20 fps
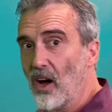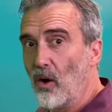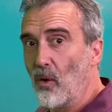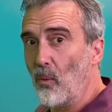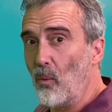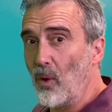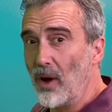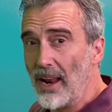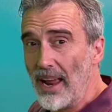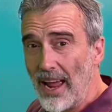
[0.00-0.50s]

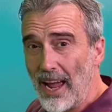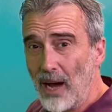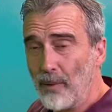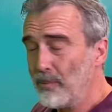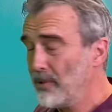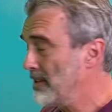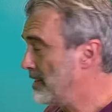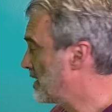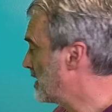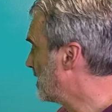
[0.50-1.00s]
what
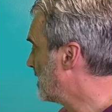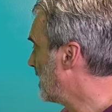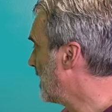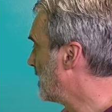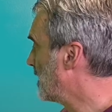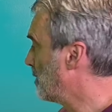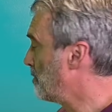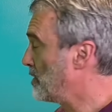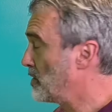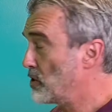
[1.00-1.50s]
happens is
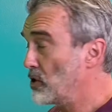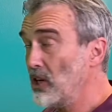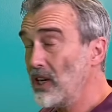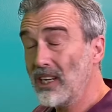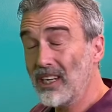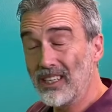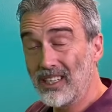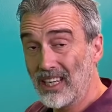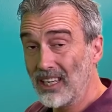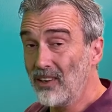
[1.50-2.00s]
that the machine
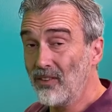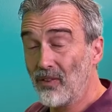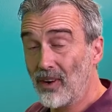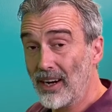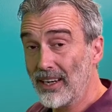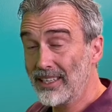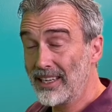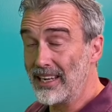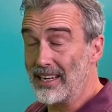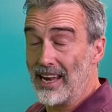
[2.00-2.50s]

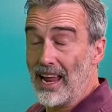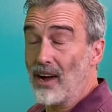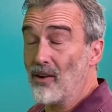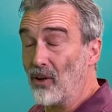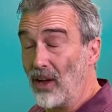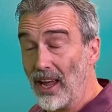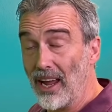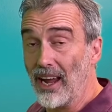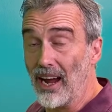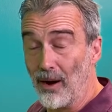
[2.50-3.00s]
identifies that now,
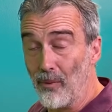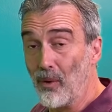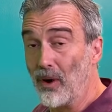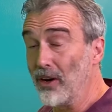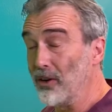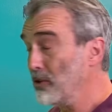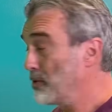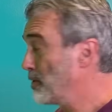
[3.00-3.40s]
hey, I want to do